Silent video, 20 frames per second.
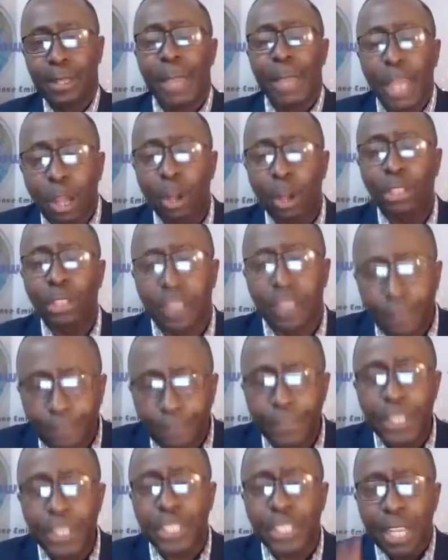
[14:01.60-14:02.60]
because the
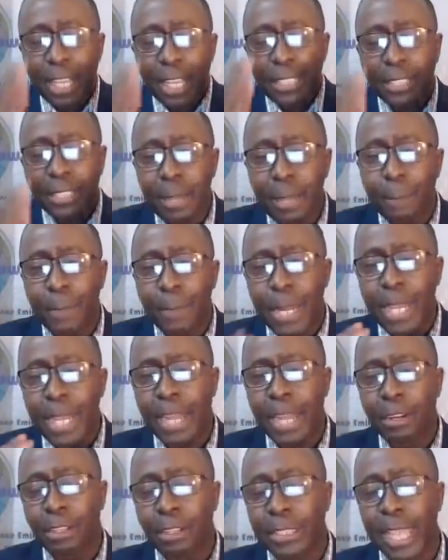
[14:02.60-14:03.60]
fish simply
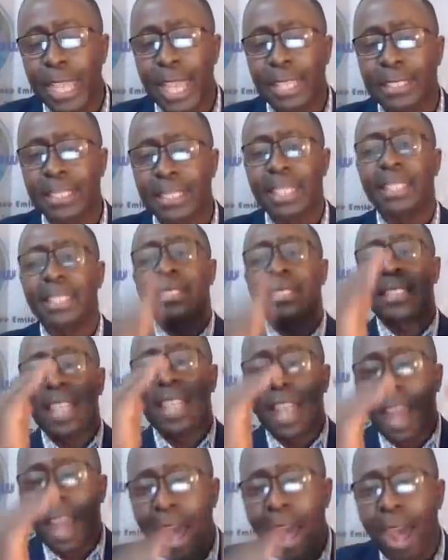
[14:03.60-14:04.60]
cannot exist
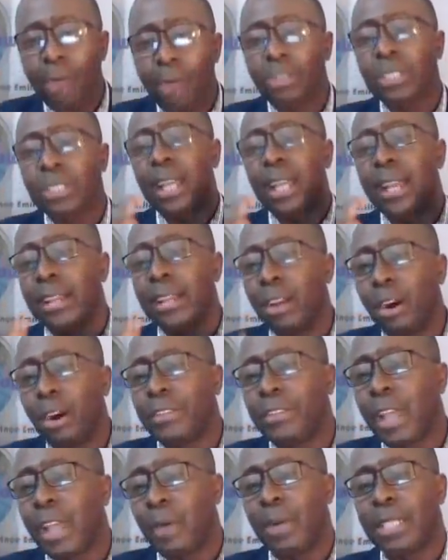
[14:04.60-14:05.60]
outside of
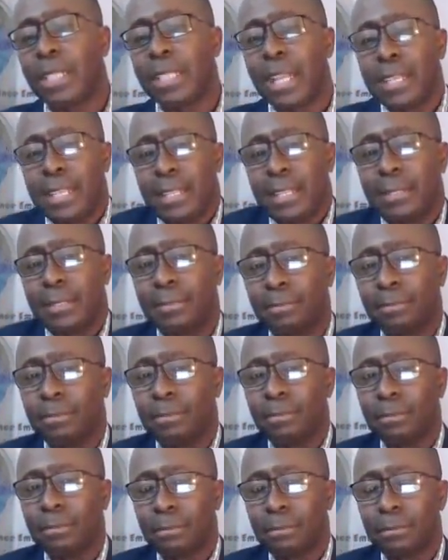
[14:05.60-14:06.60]
that water day.
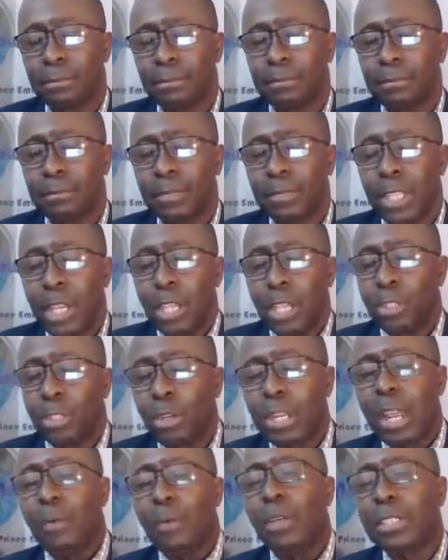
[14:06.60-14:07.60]
So
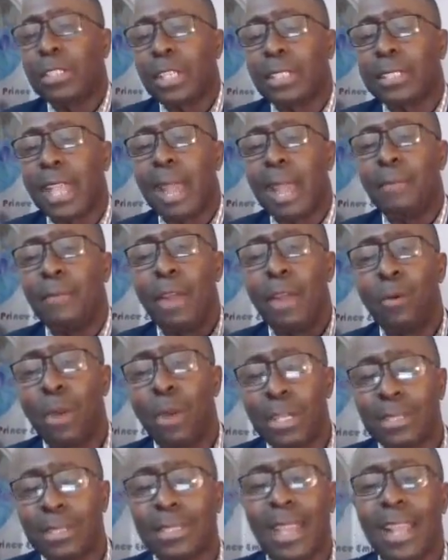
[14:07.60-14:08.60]
there was a time where
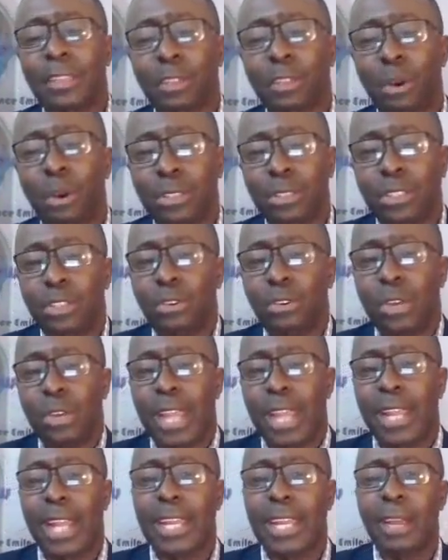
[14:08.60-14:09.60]
one side thought,
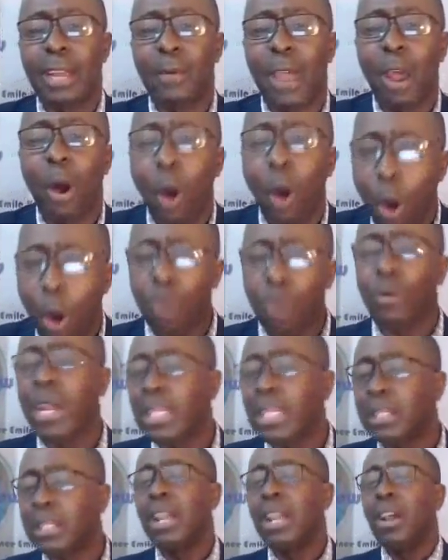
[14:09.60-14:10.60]
that they were
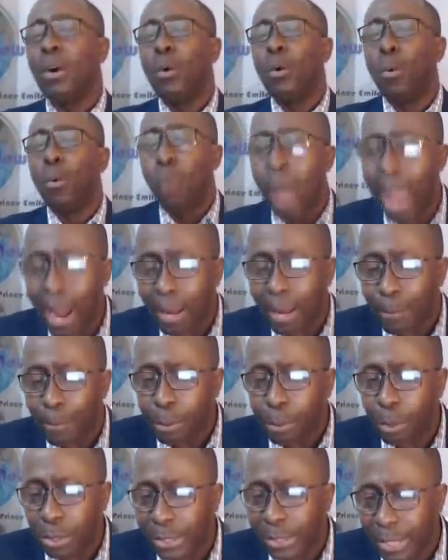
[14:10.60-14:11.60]
always well
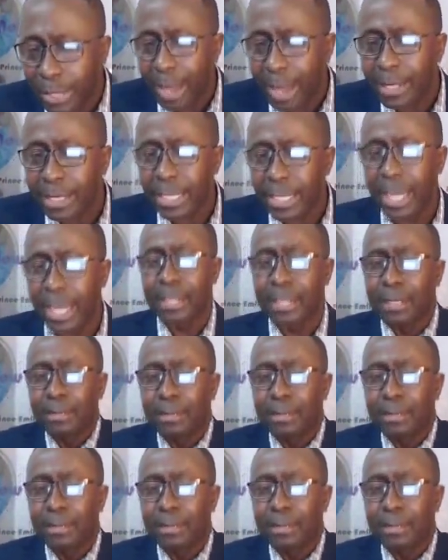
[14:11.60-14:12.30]
protected.